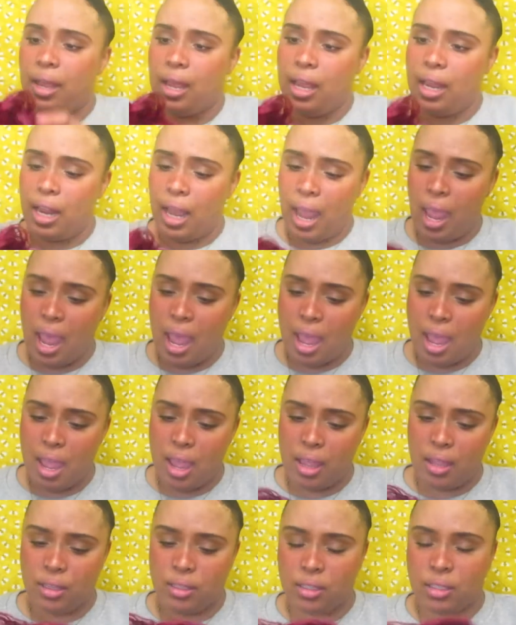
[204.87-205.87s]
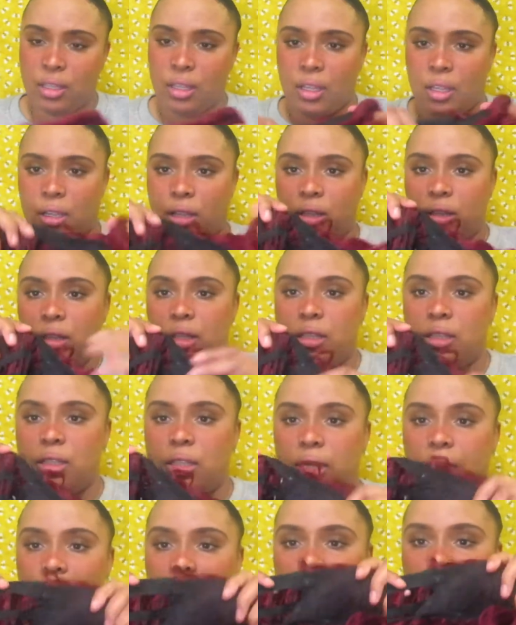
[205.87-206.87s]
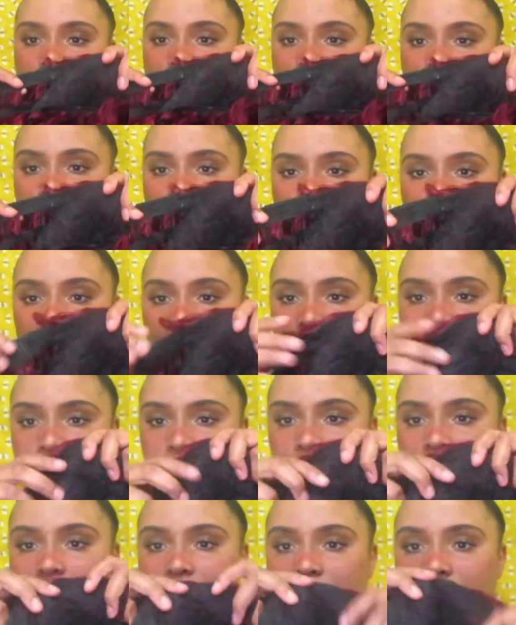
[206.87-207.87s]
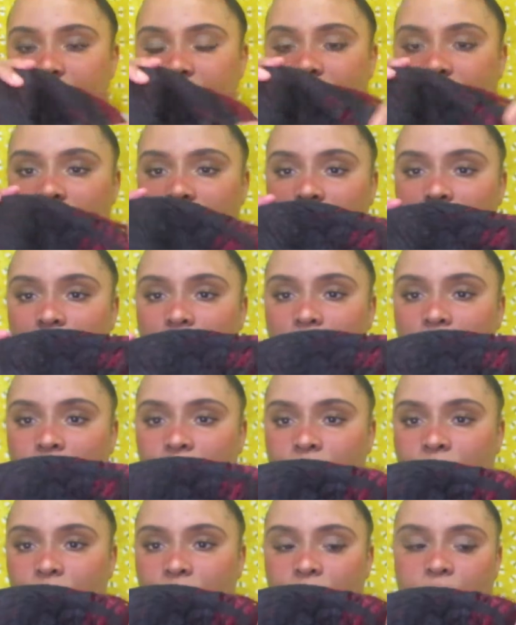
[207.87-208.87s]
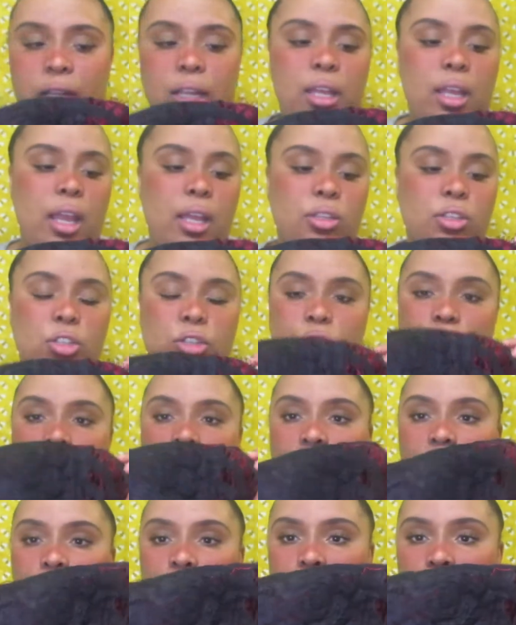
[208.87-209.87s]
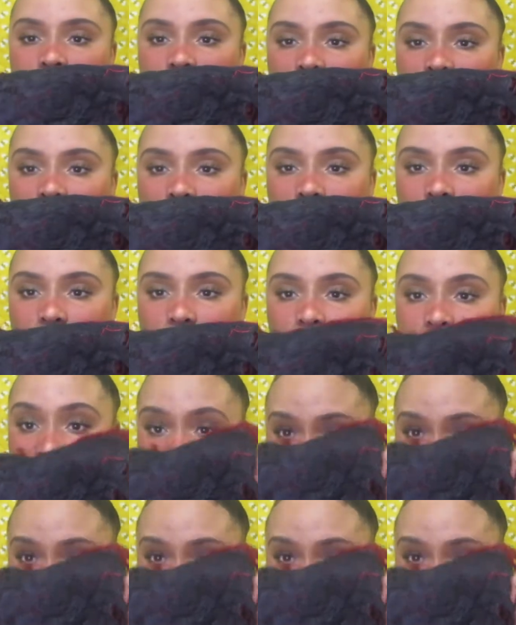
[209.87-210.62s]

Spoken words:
This is the inside. It has two combs for the